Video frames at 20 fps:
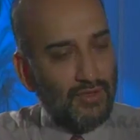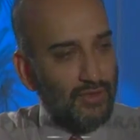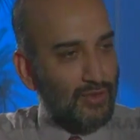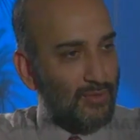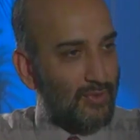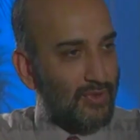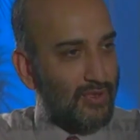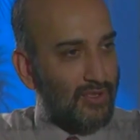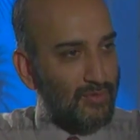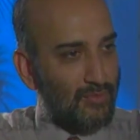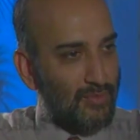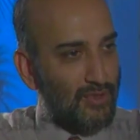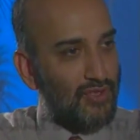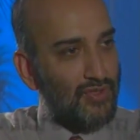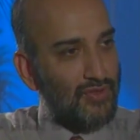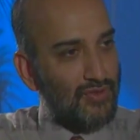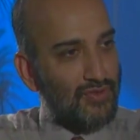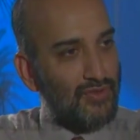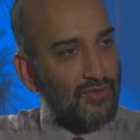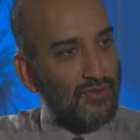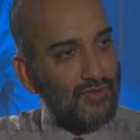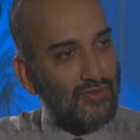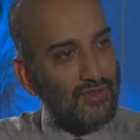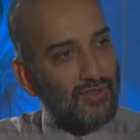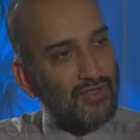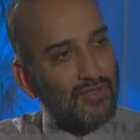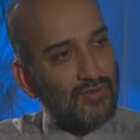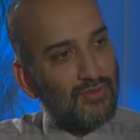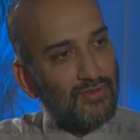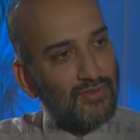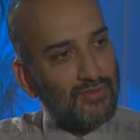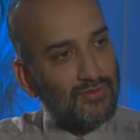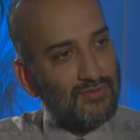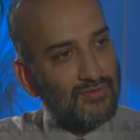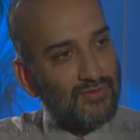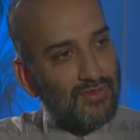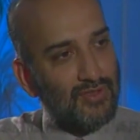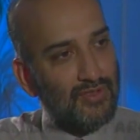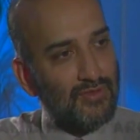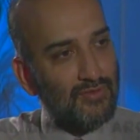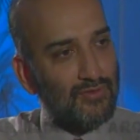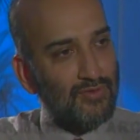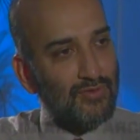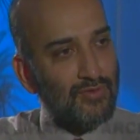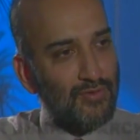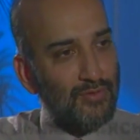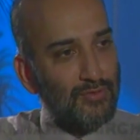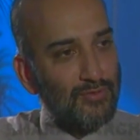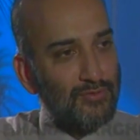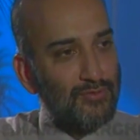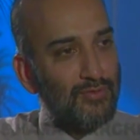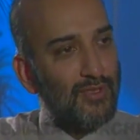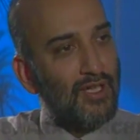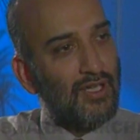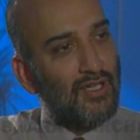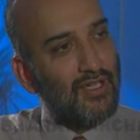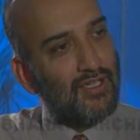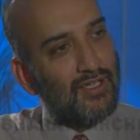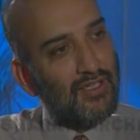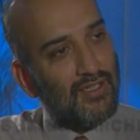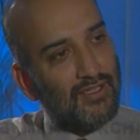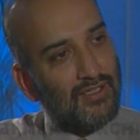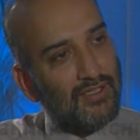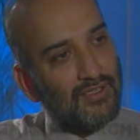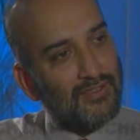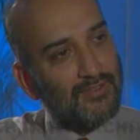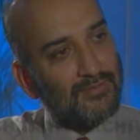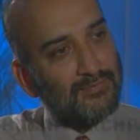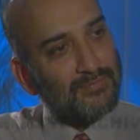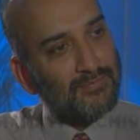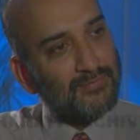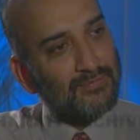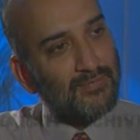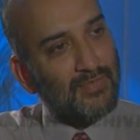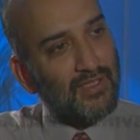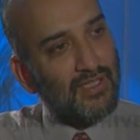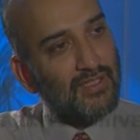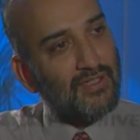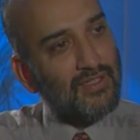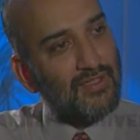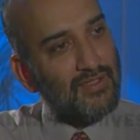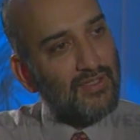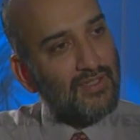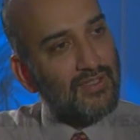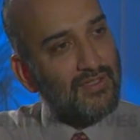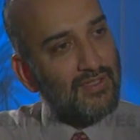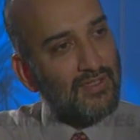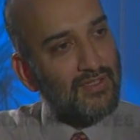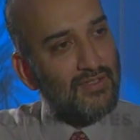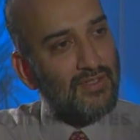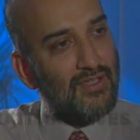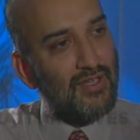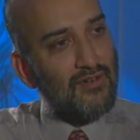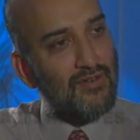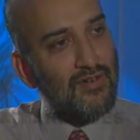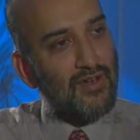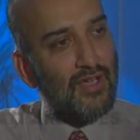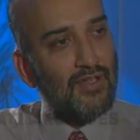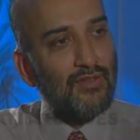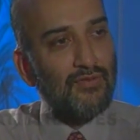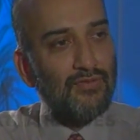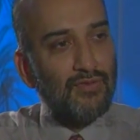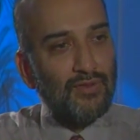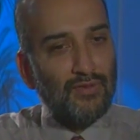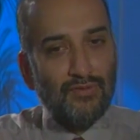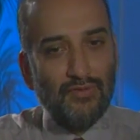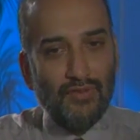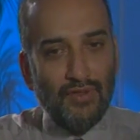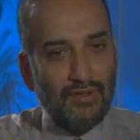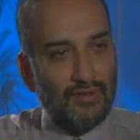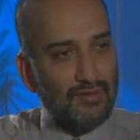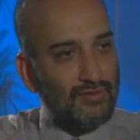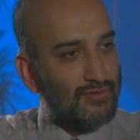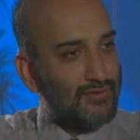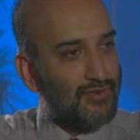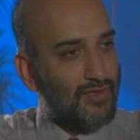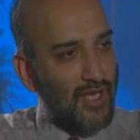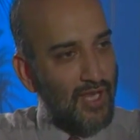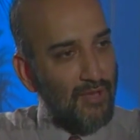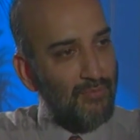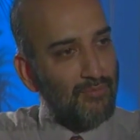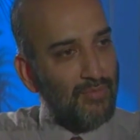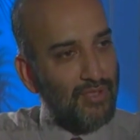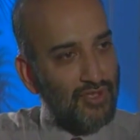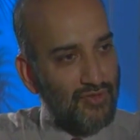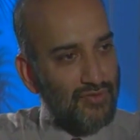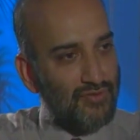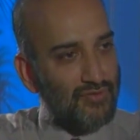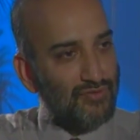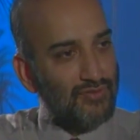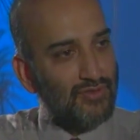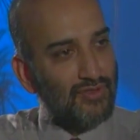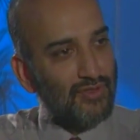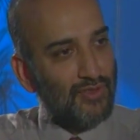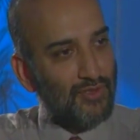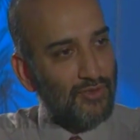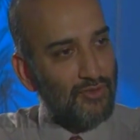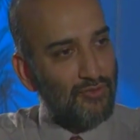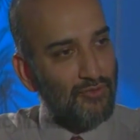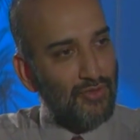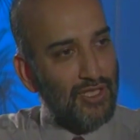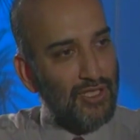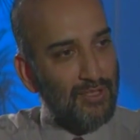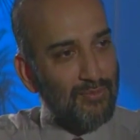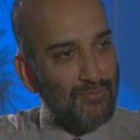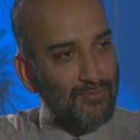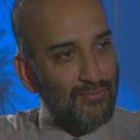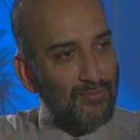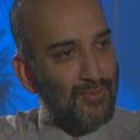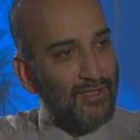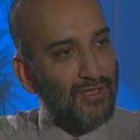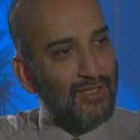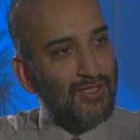you were commissioned that you could that you could do? Um, that is, is is there an unfulfilled ambition, a dream?